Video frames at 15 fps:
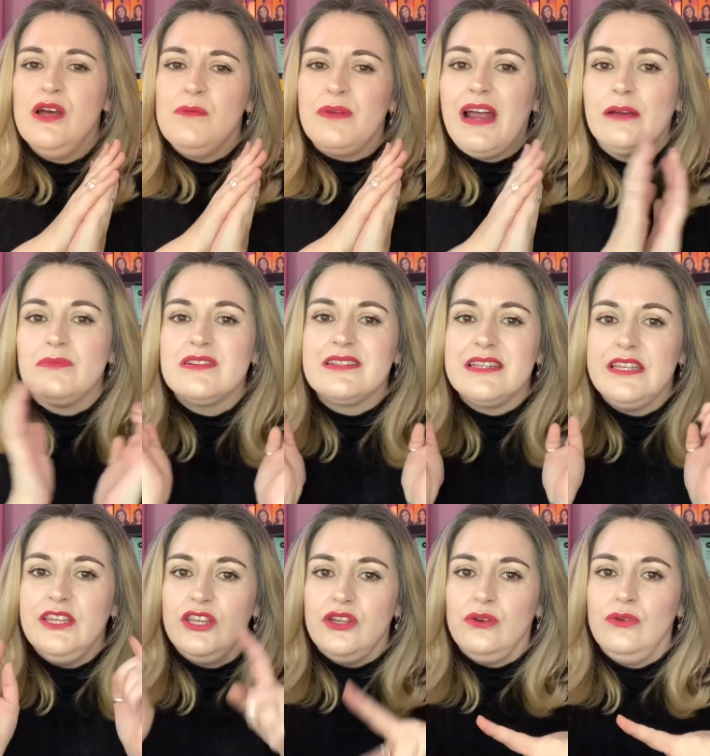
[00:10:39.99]
But I will see
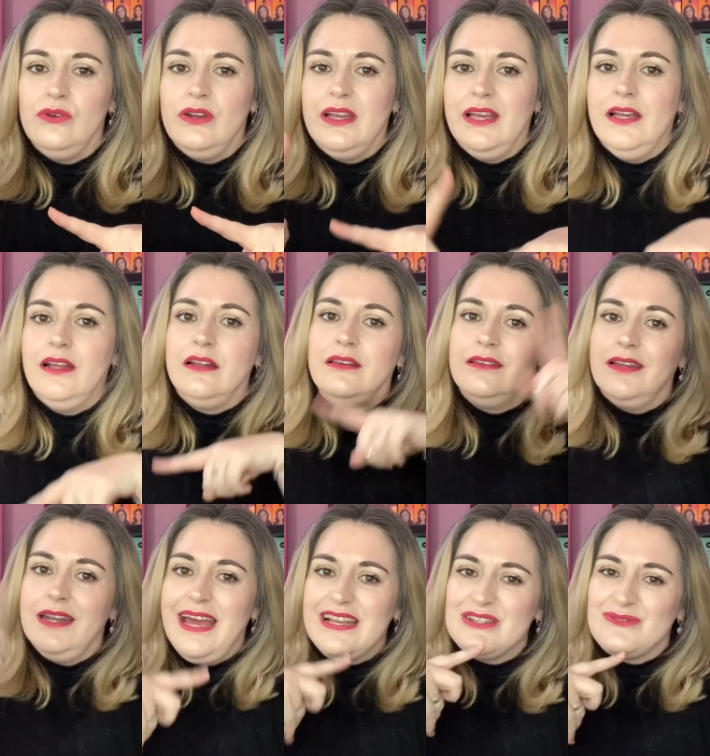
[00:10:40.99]
you in the
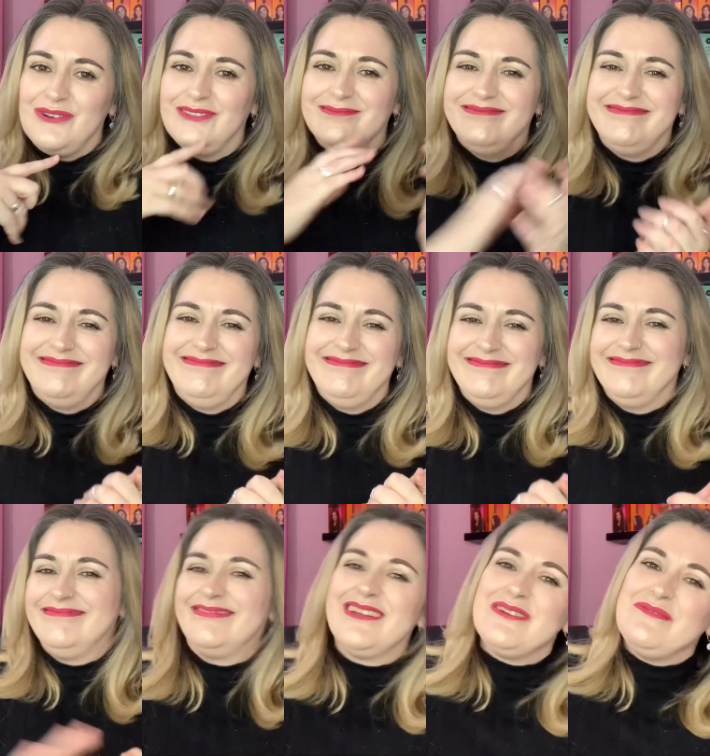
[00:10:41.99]
next one.
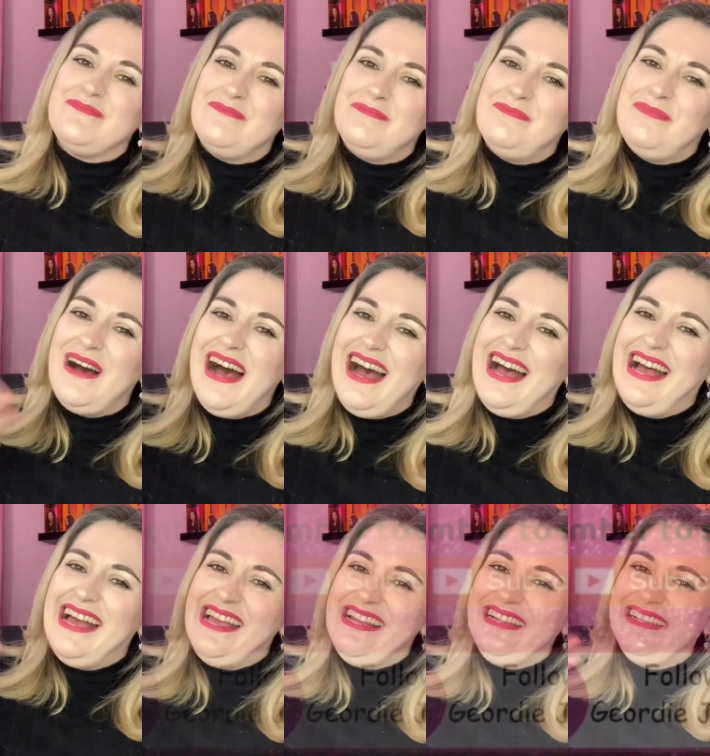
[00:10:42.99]

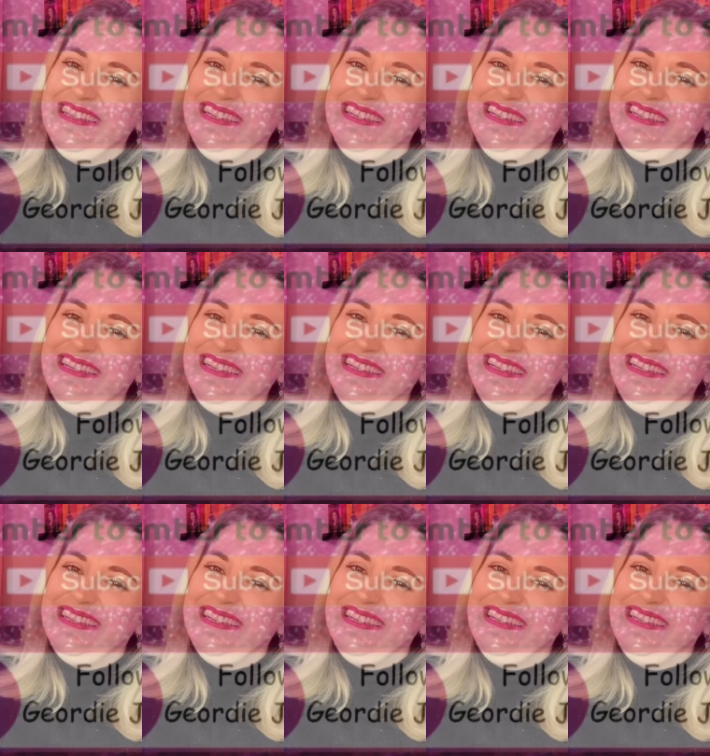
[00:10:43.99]
Bye!